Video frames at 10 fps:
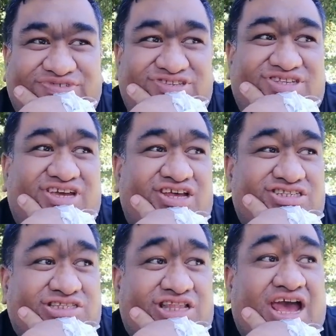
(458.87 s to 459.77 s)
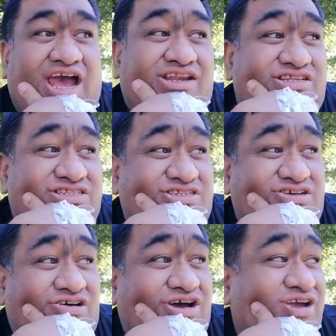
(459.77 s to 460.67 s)
You used to go, it's
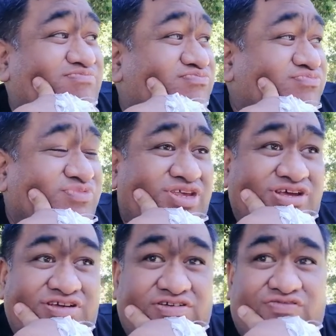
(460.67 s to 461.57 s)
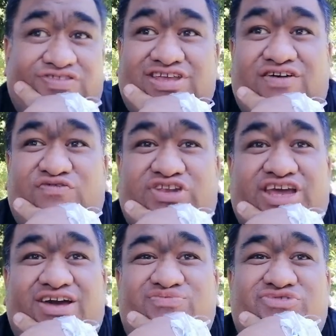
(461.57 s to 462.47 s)
time for
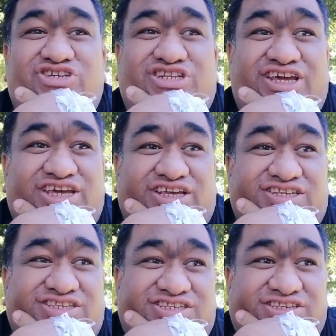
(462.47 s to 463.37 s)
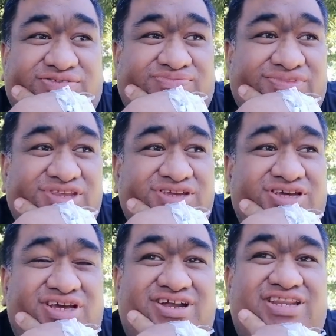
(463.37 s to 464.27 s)
toughening up techniques.
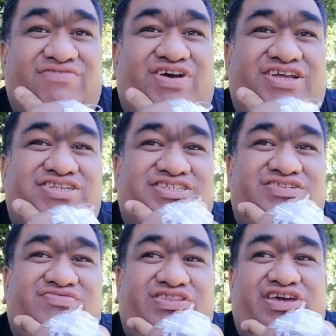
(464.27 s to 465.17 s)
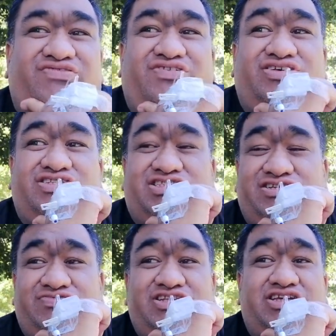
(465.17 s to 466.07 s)
And I never understood what that was.
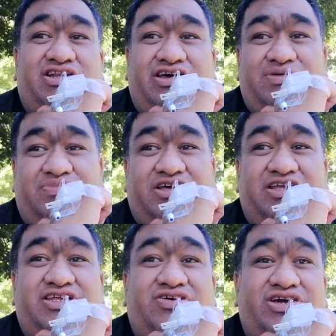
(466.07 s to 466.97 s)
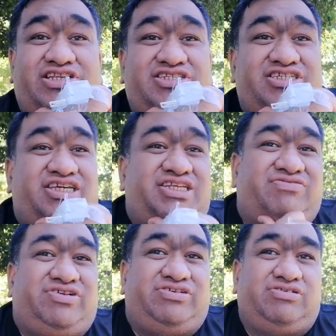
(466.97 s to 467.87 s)
So when you're like bloody 9 and 10,
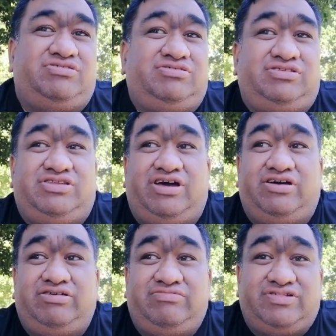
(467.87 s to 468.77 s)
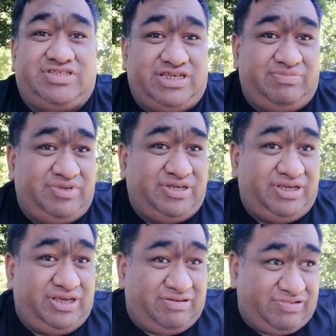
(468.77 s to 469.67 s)
you're wondering, oh no, what's happening
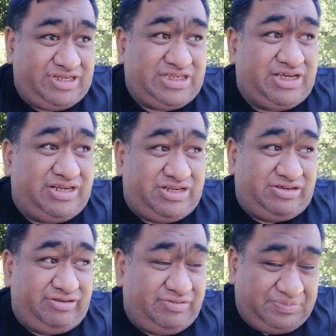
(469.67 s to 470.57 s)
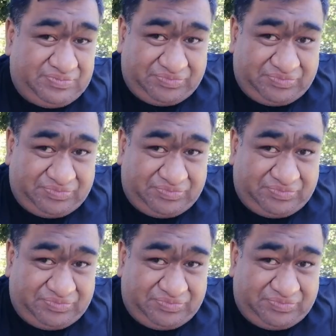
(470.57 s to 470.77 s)
here? What is he going to do?